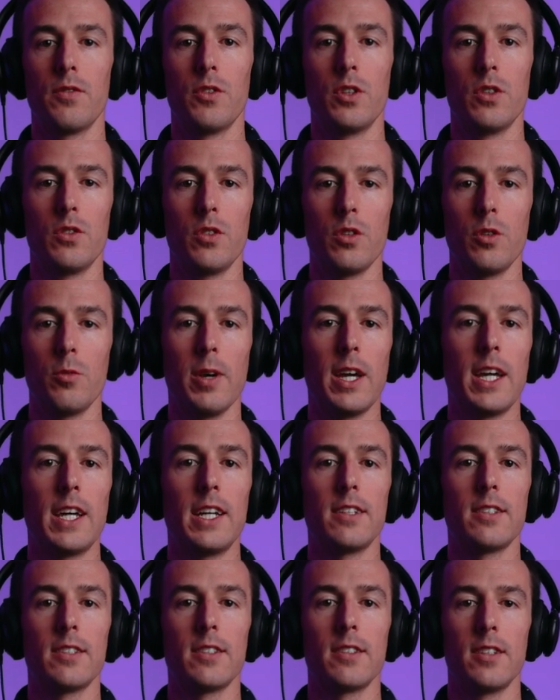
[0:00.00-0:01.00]
of the Zoom
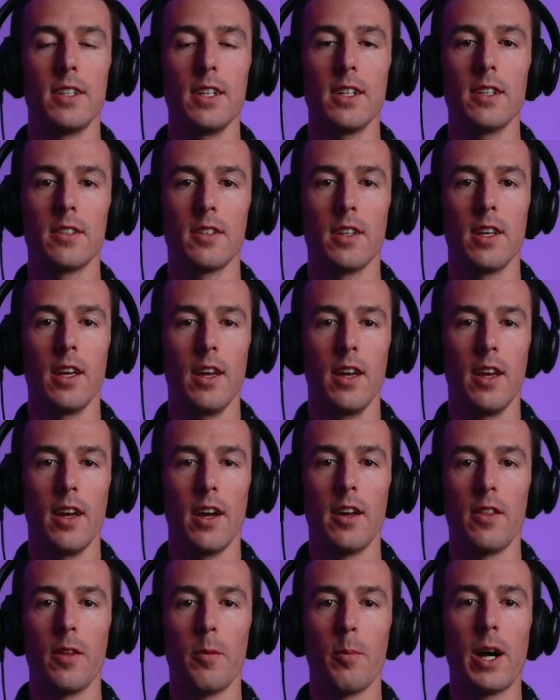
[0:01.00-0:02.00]
H6
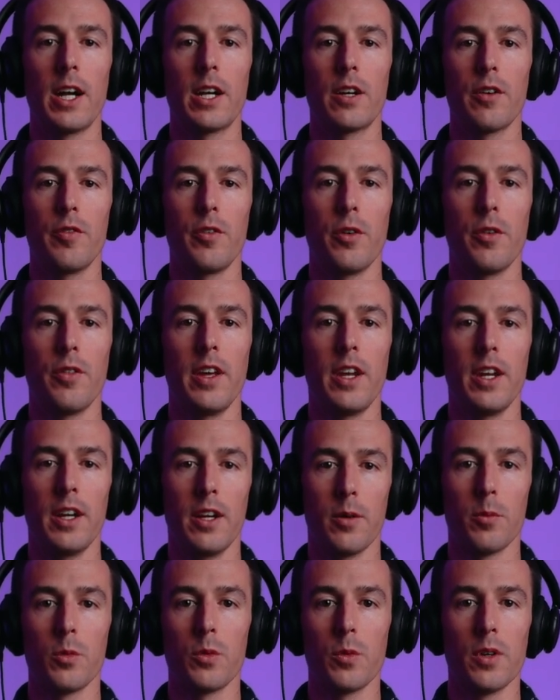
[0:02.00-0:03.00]
and the microphone that it
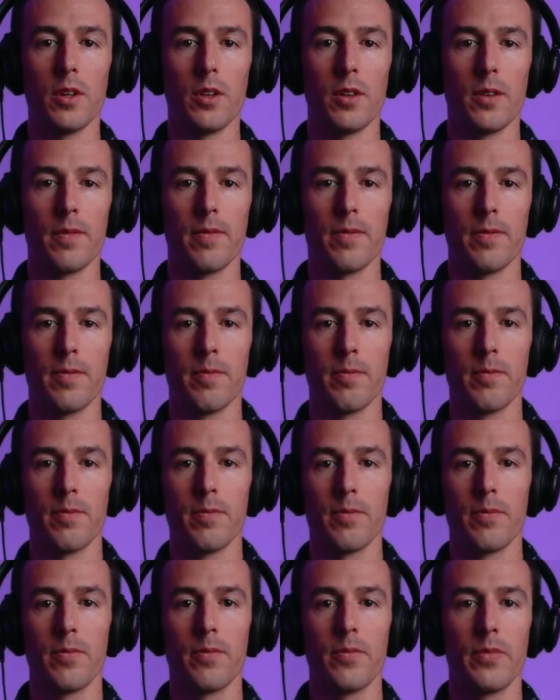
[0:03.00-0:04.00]
comes with.
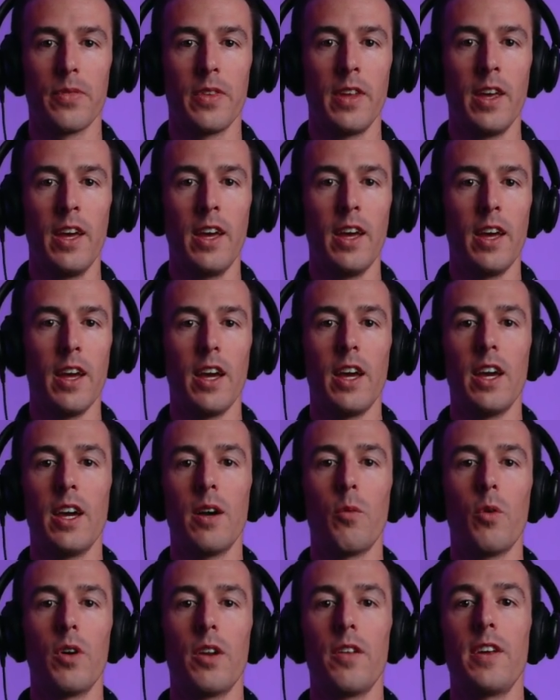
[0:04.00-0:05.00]

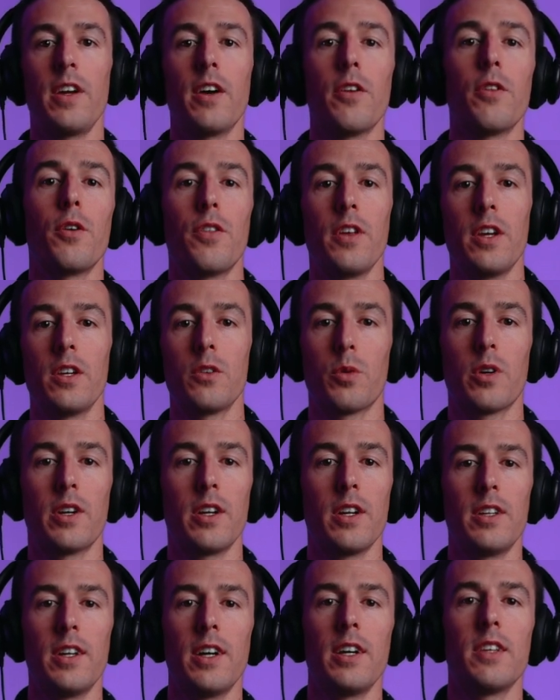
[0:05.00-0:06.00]
And one of the other things we're
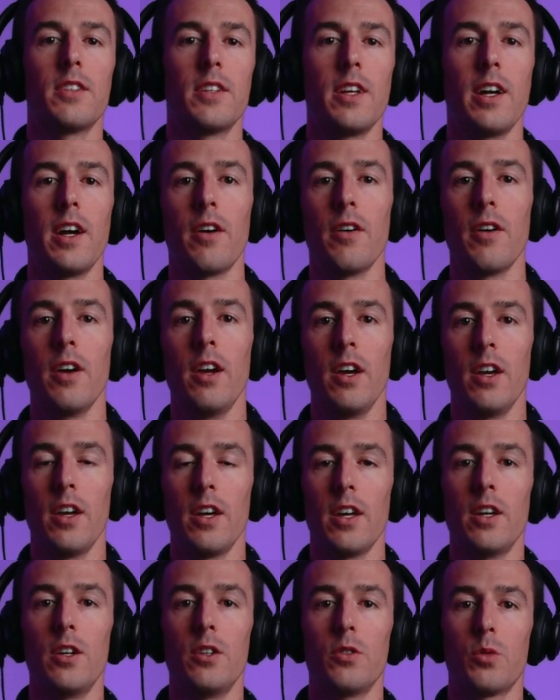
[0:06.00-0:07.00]
going to test now
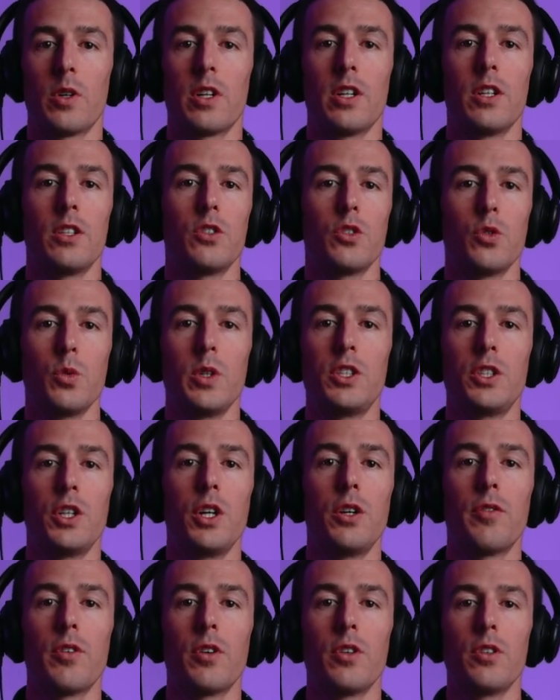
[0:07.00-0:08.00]
is we're going to switch
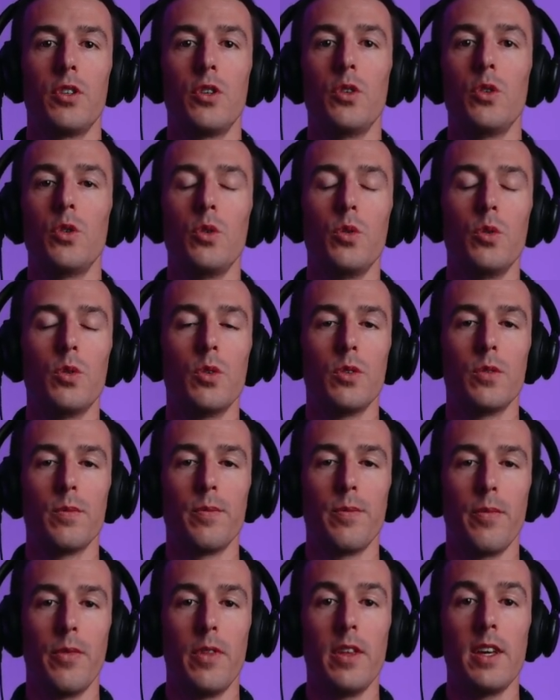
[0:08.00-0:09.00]
over to
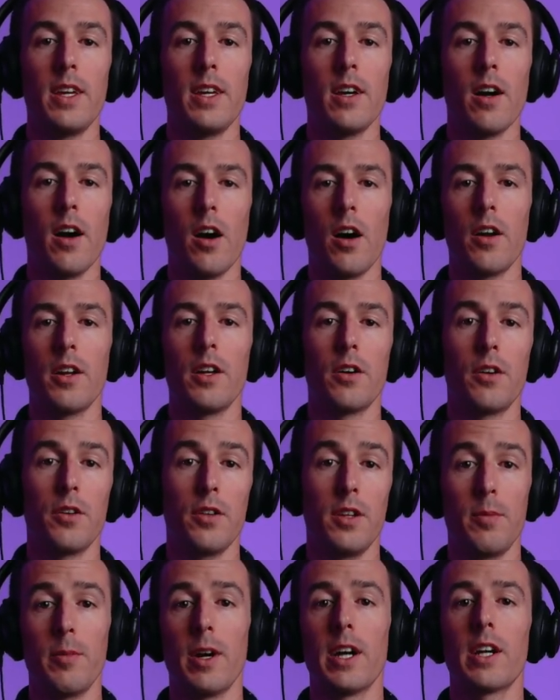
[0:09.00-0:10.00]
the audio or
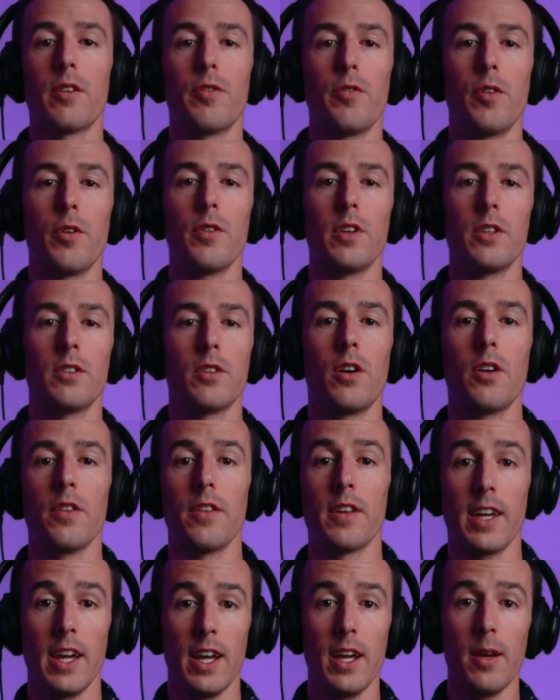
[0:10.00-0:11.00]
the microphone that's on
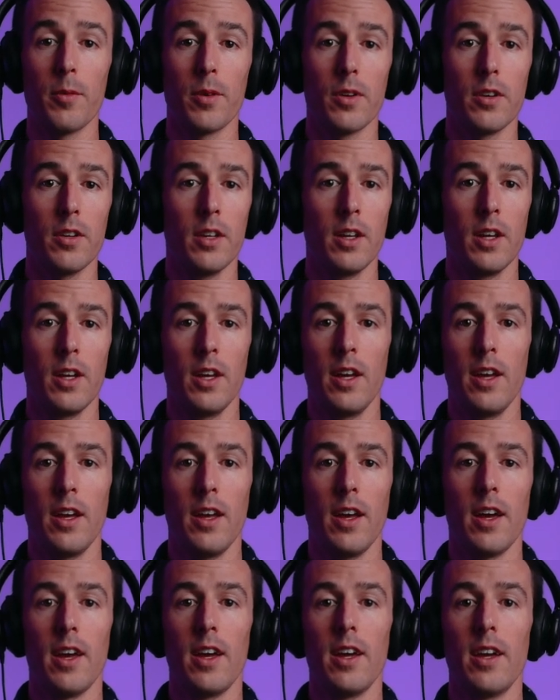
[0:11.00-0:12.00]
the camera.
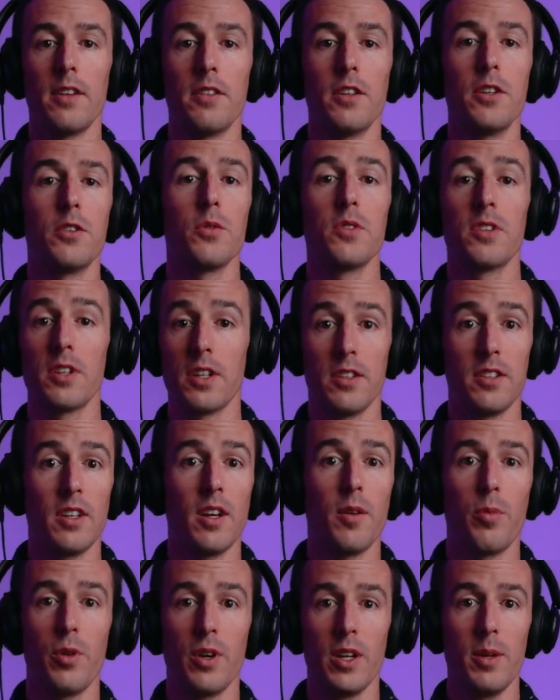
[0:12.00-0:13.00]
And this one's going to
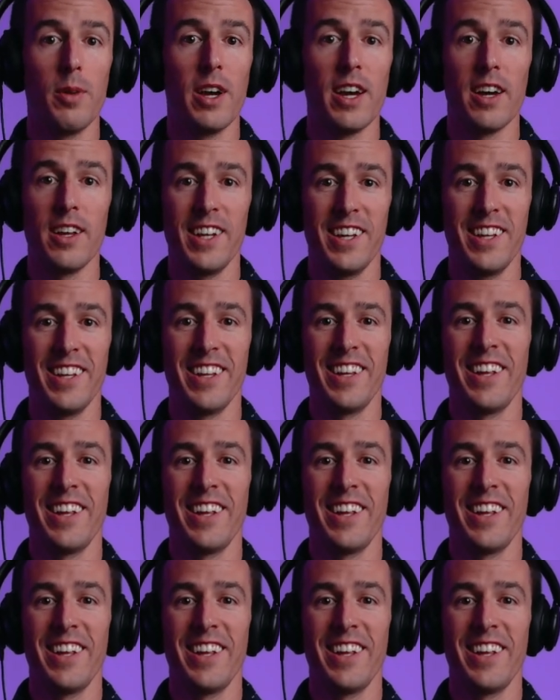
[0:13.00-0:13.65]
sound pretty bad.